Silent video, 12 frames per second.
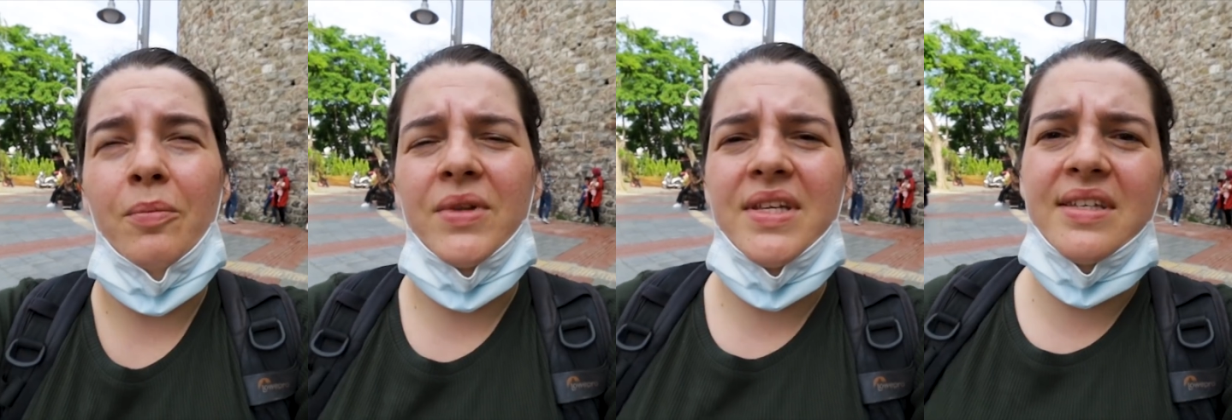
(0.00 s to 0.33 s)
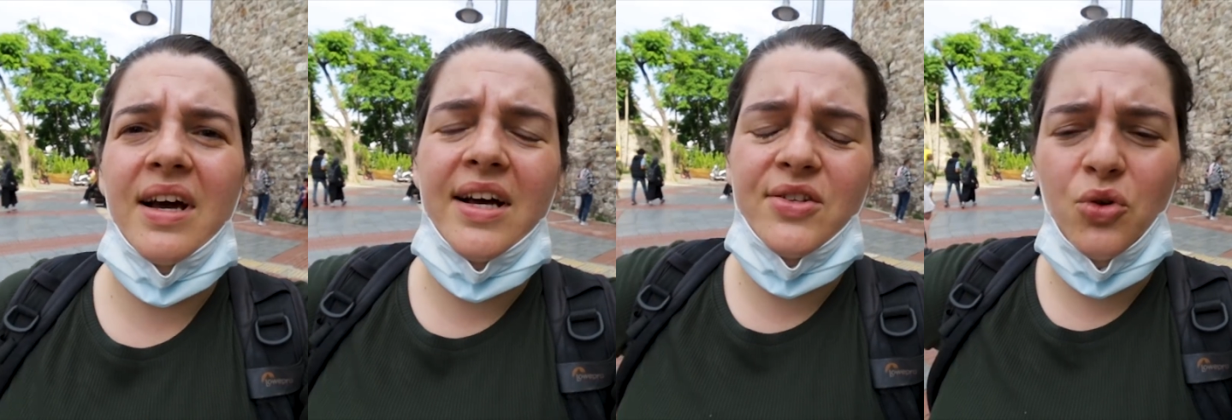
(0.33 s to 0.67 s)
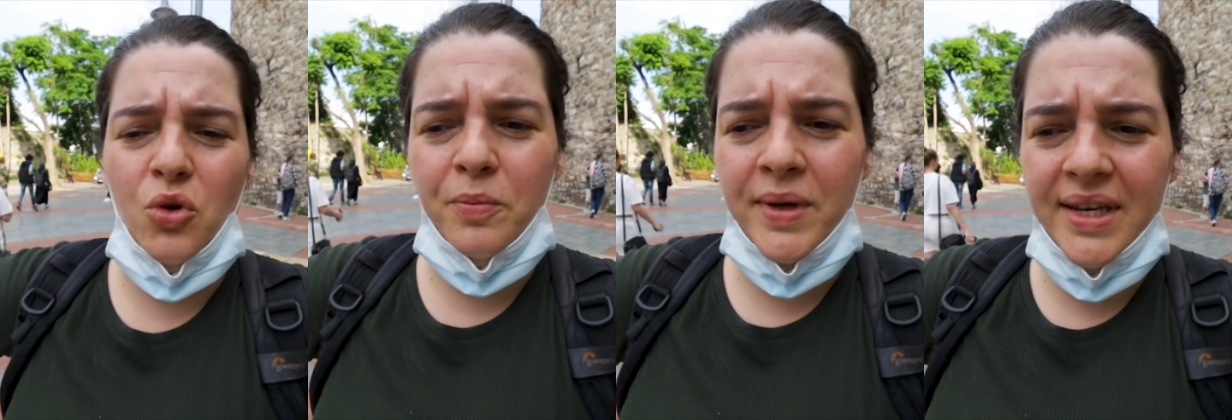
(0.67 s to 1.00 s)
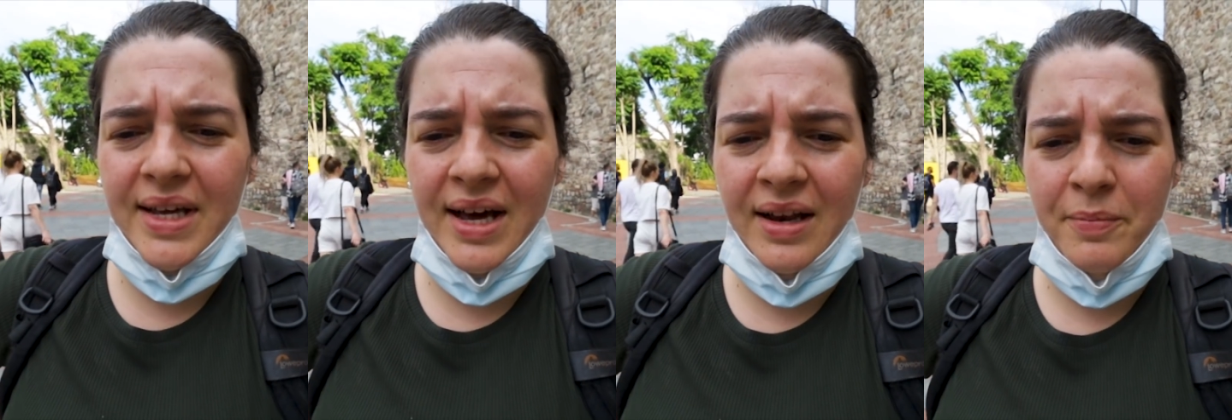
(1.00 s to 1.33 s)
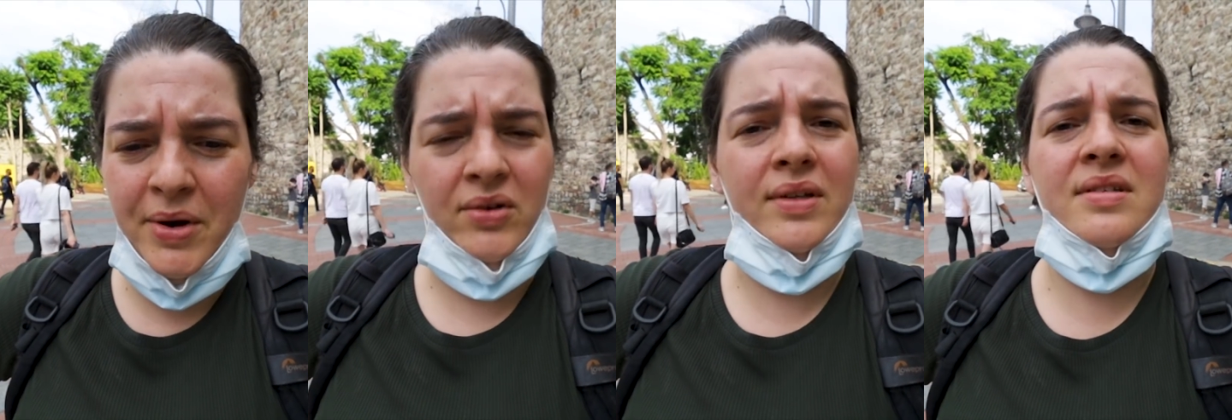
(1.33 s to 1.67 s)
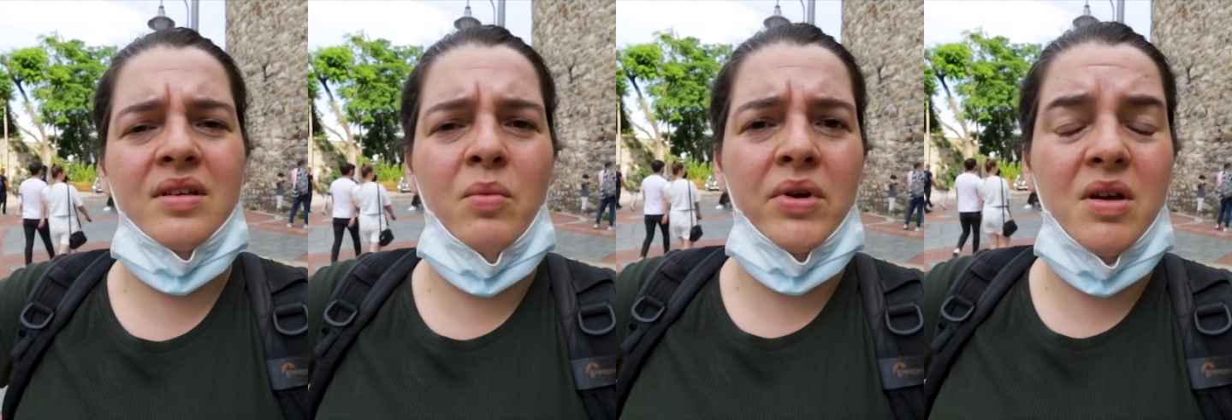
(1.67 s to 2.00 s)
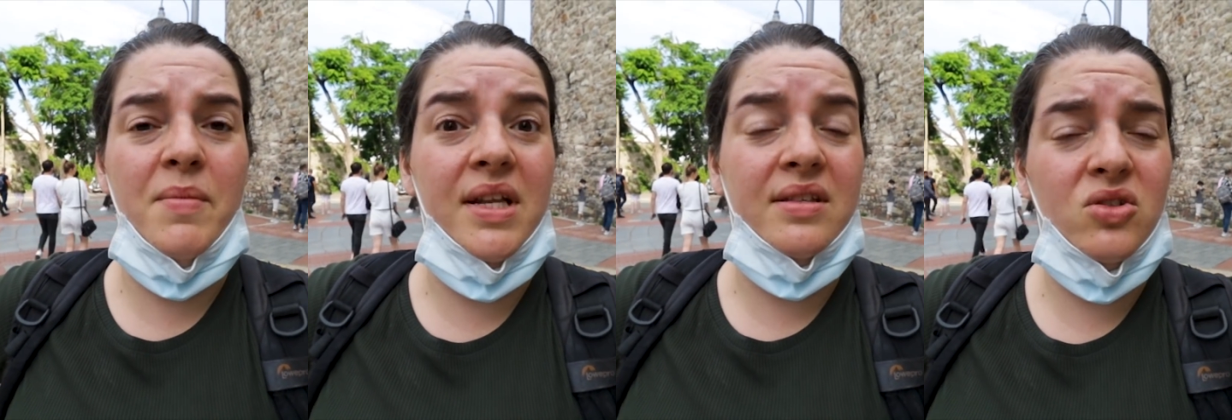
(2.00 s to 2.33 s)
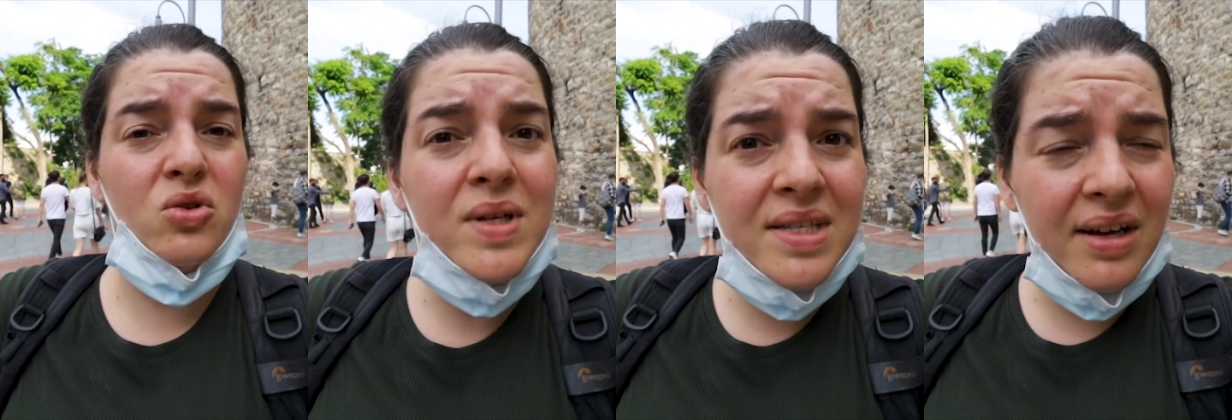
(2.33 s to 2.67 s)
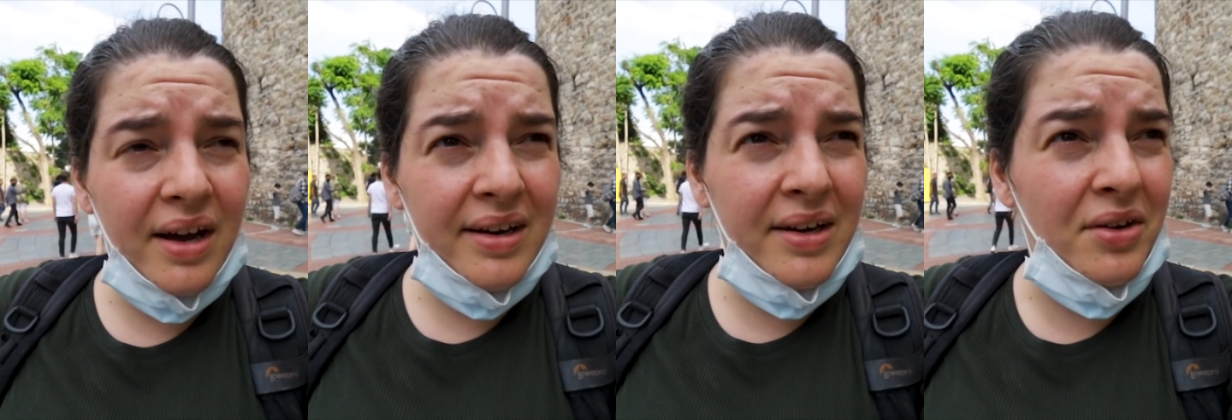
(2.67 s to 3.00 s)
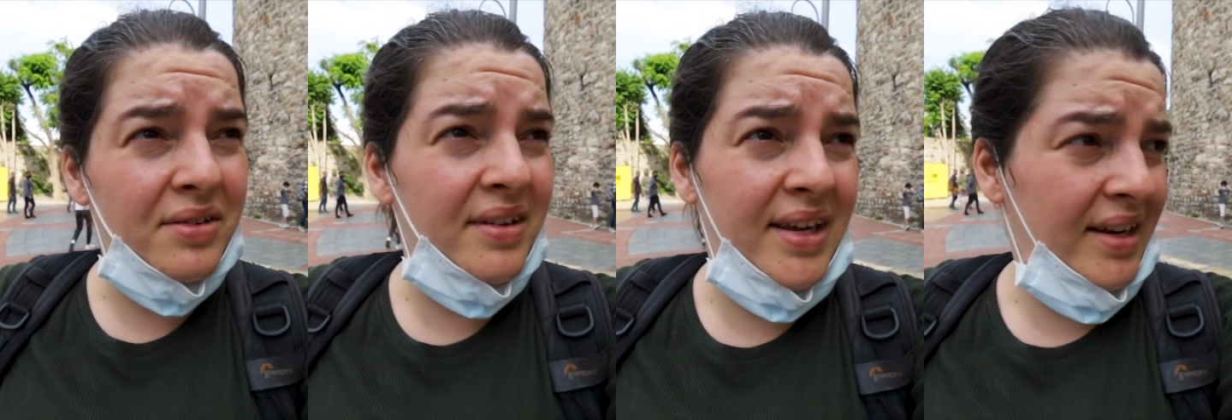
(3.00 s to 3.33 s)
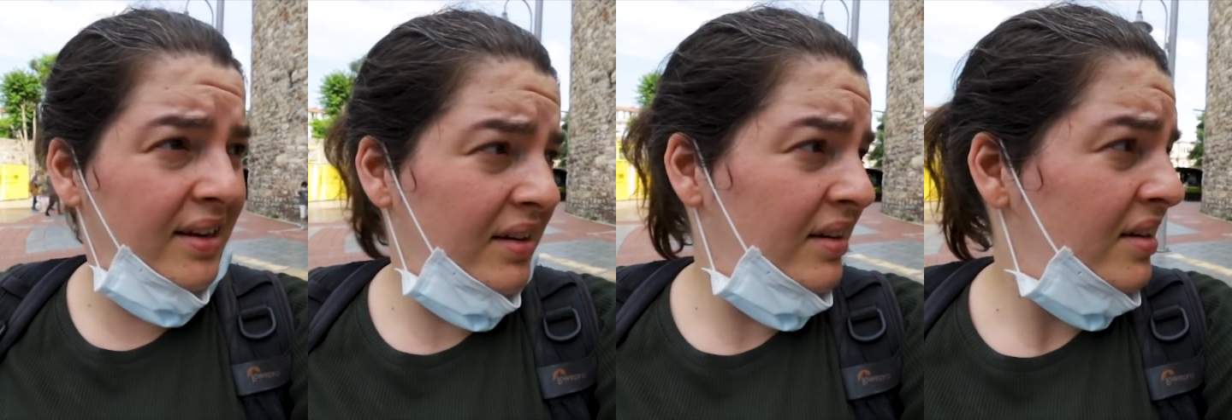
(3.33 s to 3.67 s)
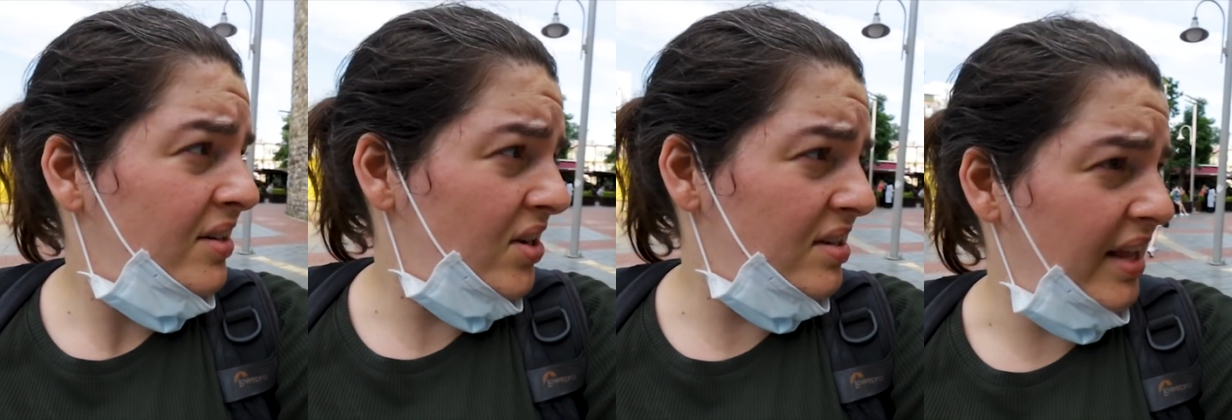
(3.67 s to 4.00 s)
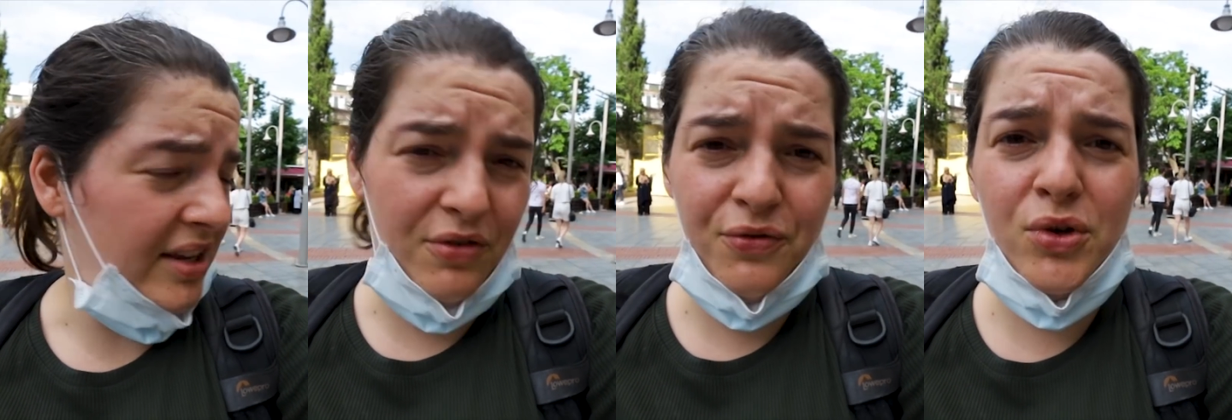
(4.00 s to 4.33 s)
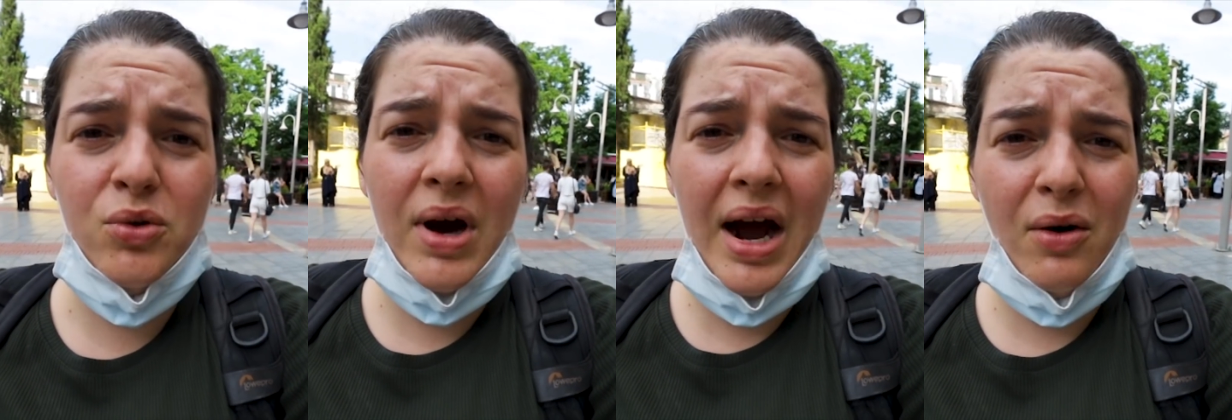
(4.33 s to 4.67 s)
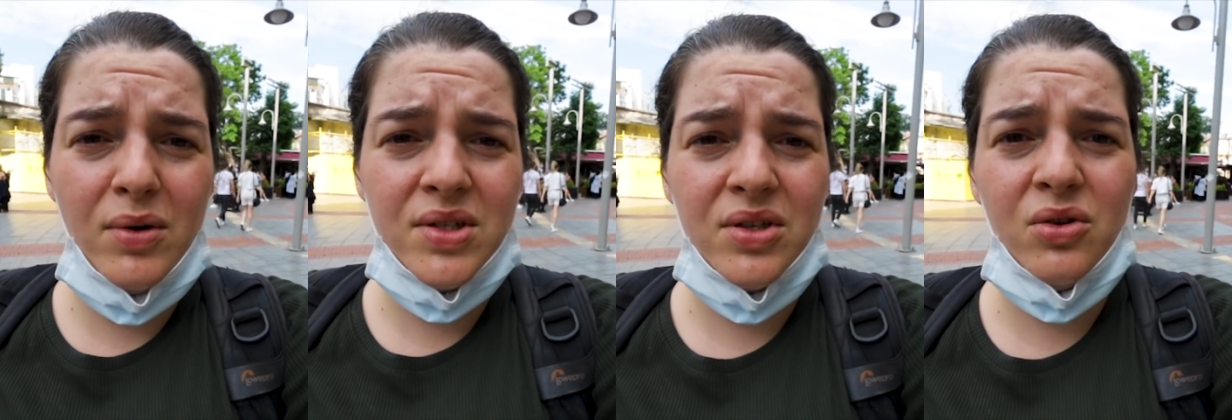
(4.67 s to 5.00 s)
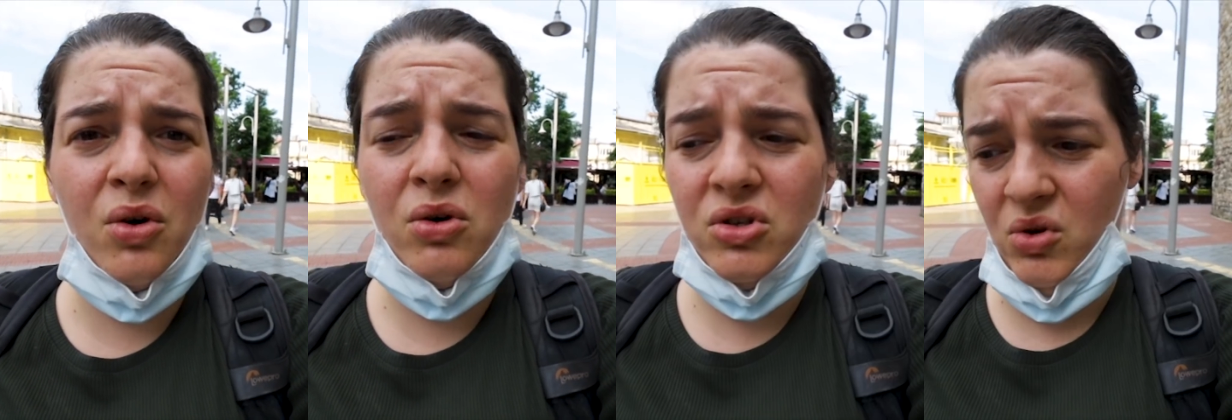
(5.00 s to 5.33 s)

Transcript: this guy told me that apparently someone committed suicide here today, just like a few hours ago.